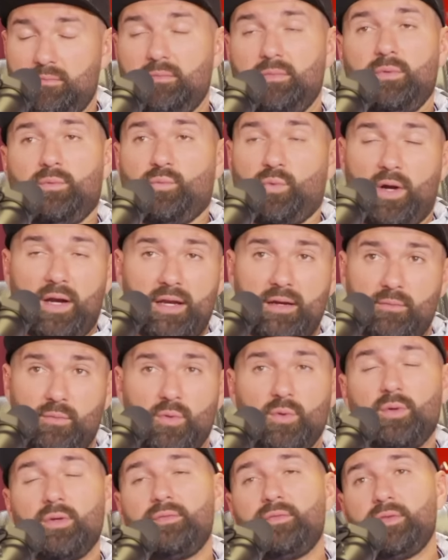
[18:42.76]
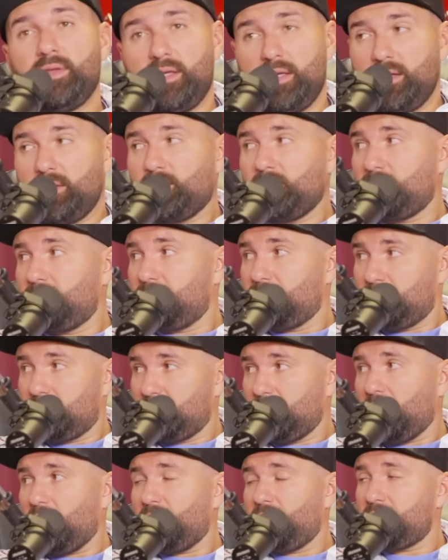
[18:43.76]
Right. Well, if they get an
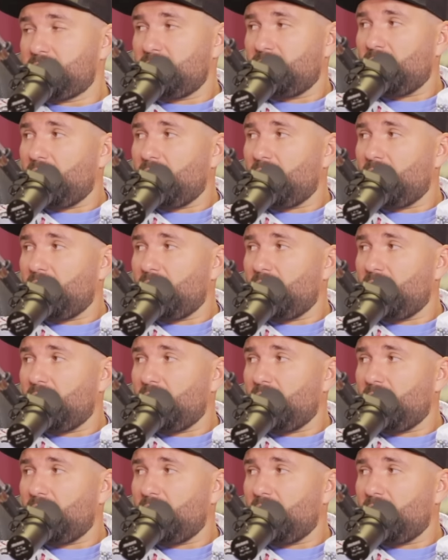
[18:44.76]
offensive